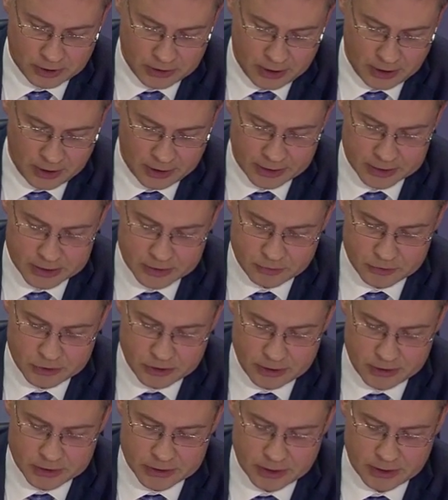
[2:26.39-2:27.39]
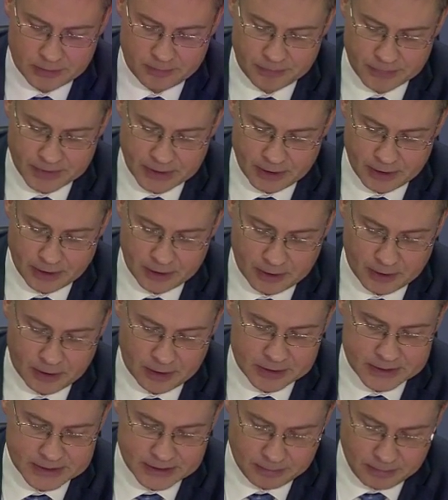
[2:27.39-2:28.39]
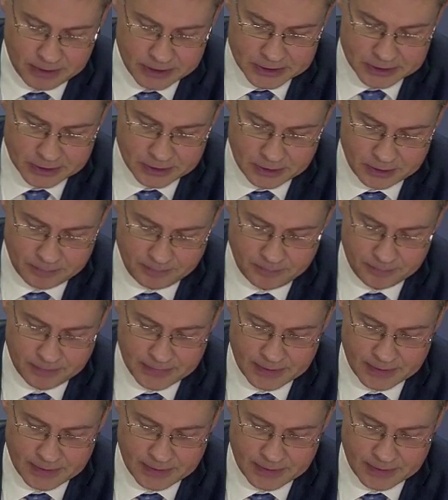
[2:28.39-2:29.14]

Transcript: targets within the semester.